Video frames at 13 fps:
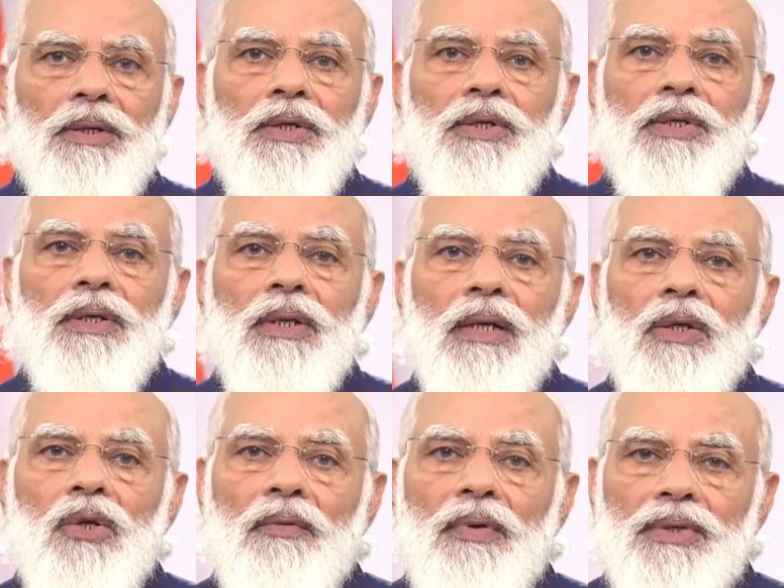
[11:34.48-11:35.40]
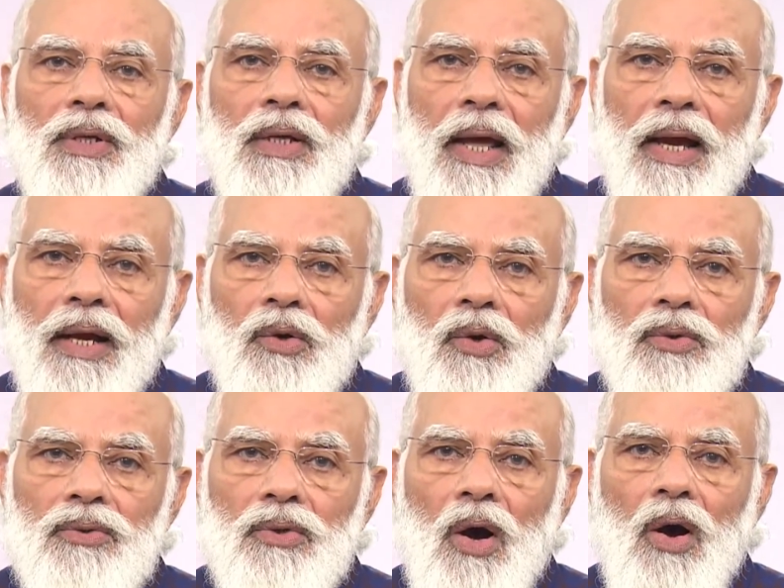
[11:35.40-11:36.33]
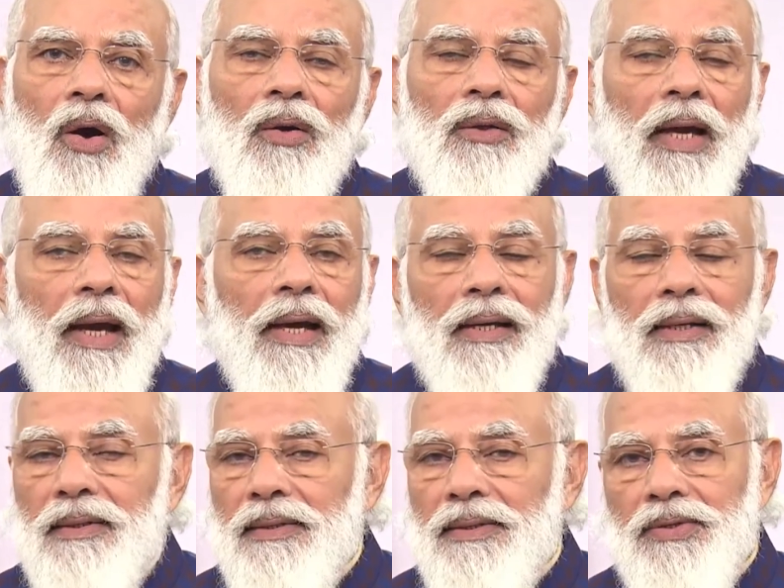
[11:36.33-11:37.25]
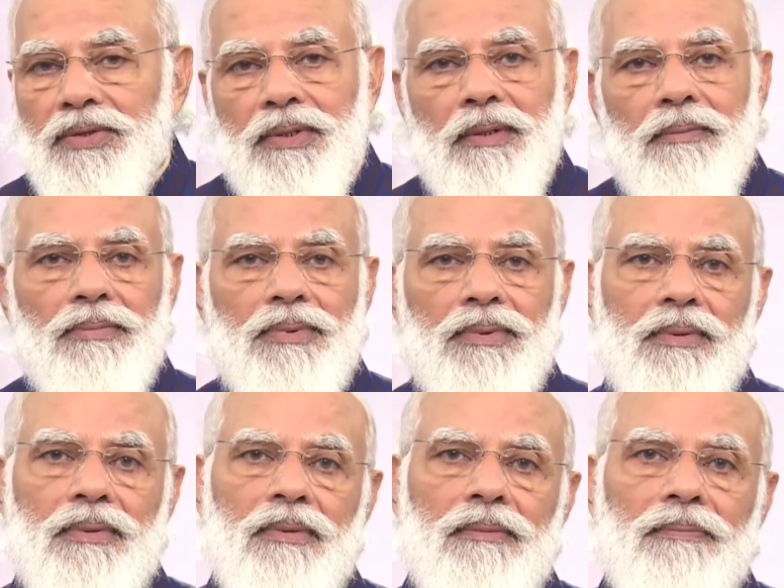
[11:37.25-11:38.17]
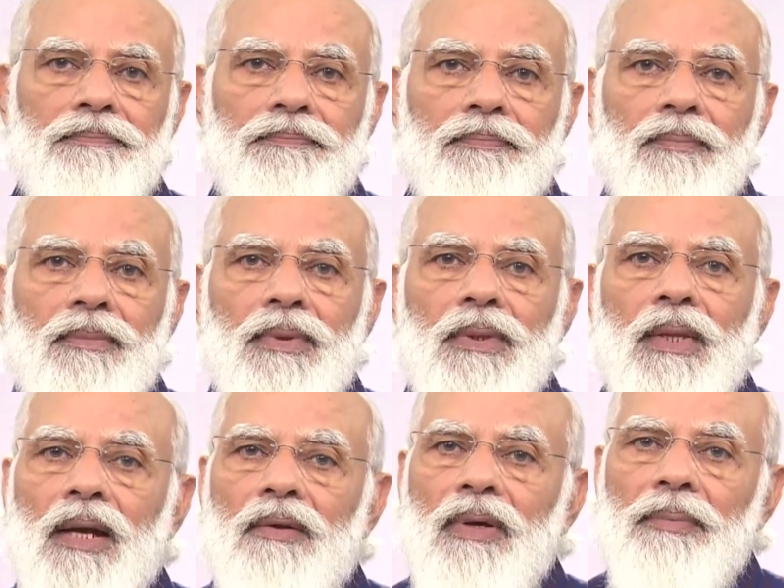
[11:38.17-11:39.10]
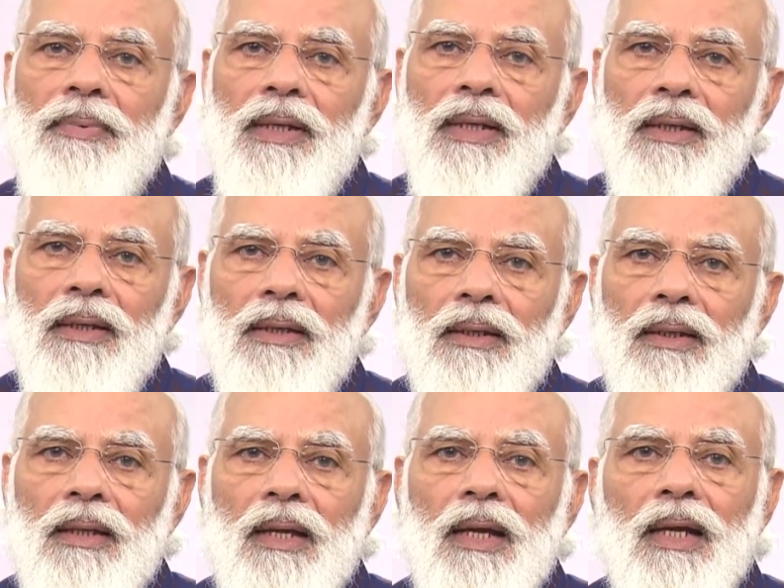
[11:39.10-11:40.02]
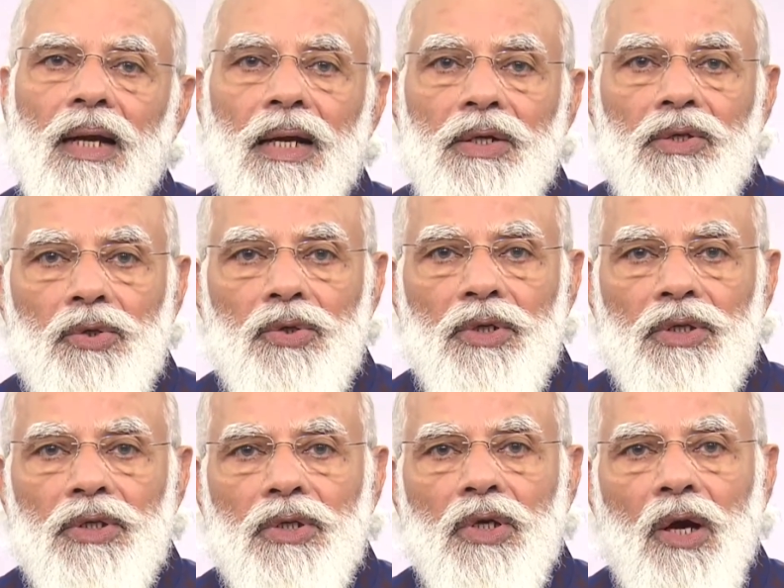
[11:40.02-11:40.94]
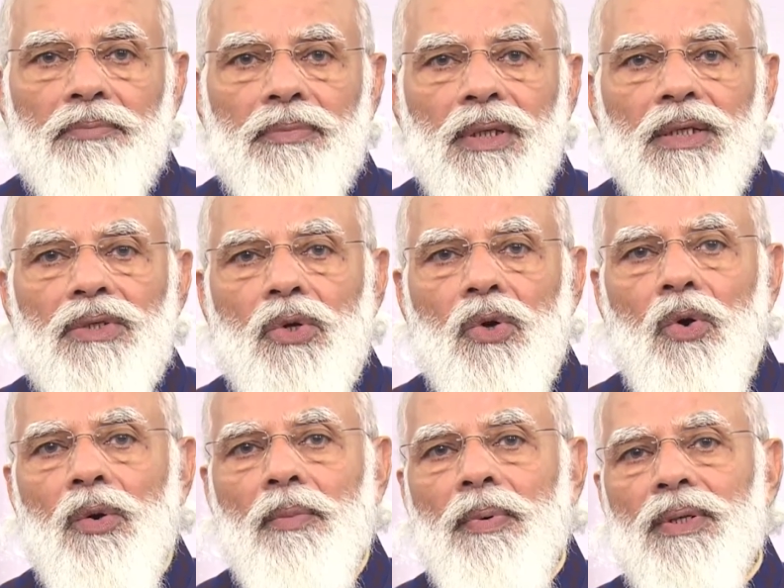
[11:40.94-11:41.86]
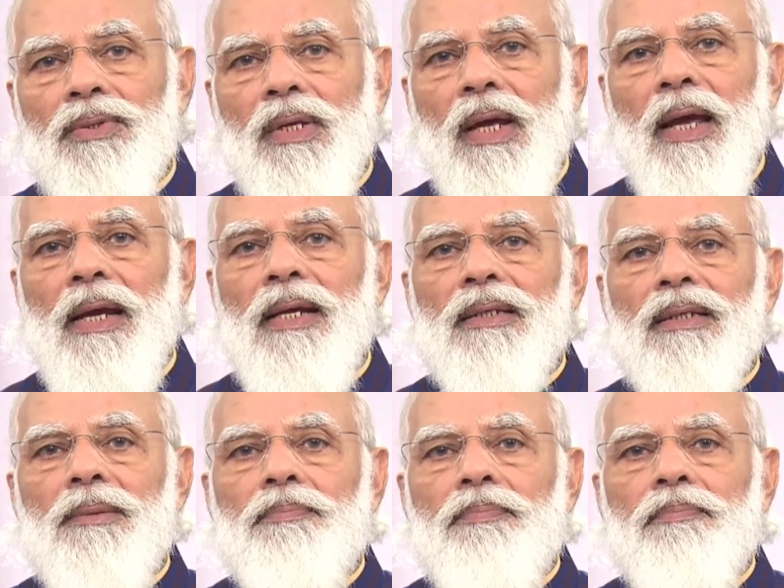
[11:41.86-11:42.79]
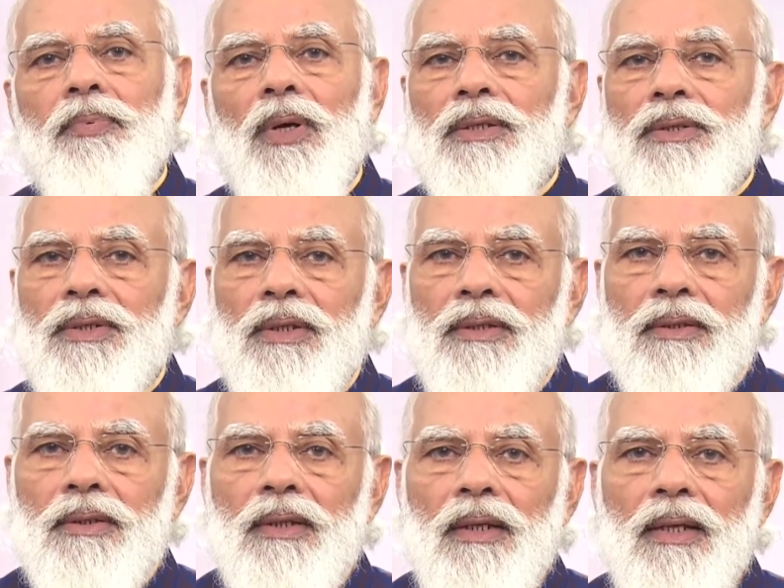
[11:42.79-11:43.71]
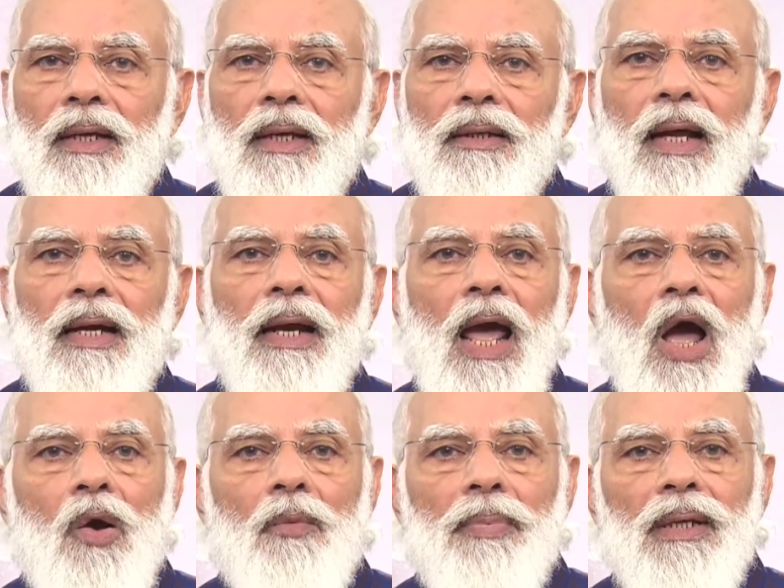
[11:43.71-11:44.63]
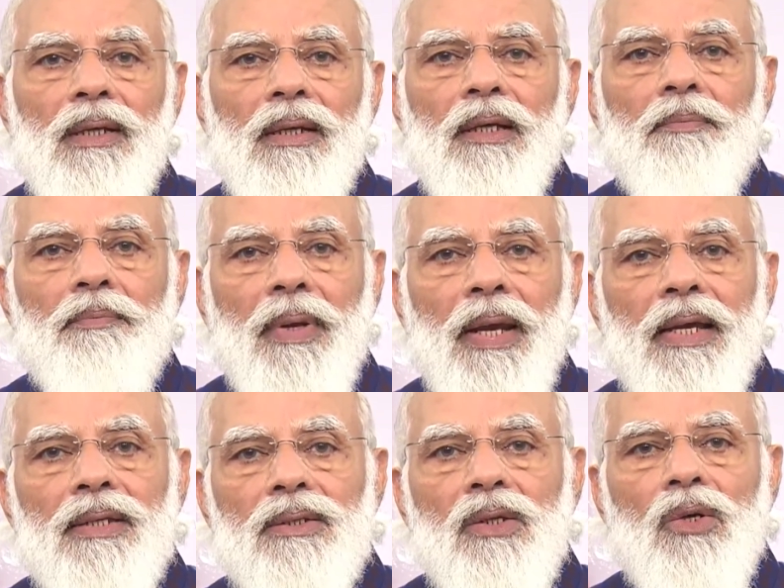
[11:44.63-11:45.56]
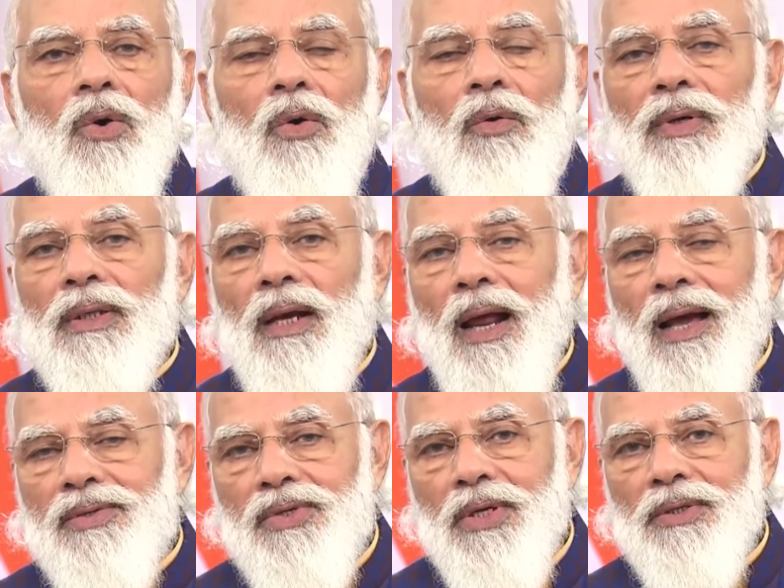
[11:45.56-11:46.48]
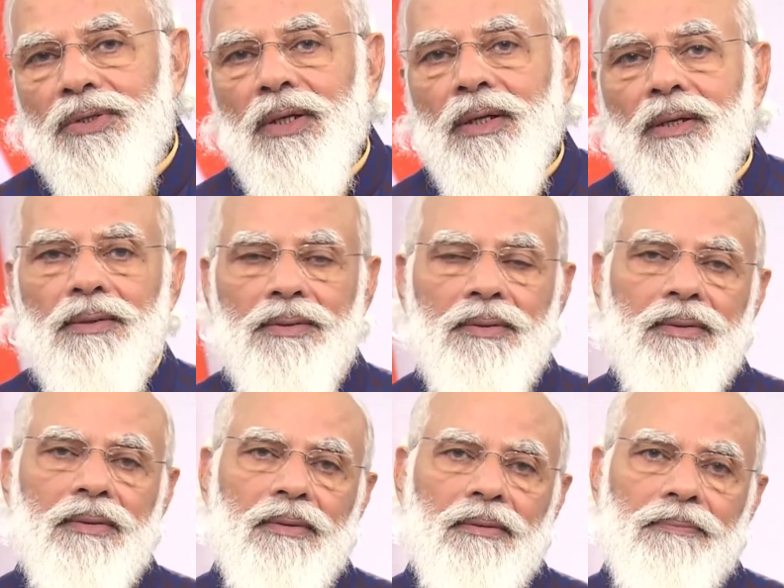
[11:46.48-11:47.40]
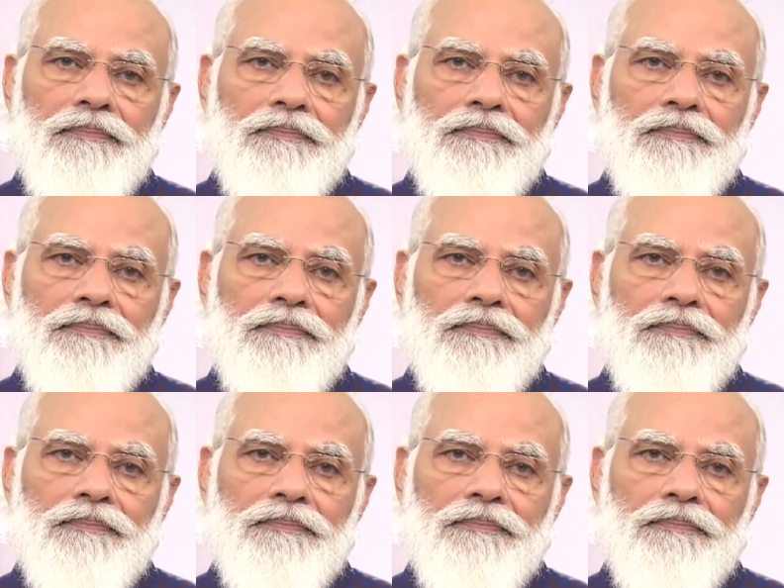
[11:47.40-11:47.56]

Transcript: digital innovation across all the energy systems. There will be continuity of these robust energy policies that have been in place over the last 6 years.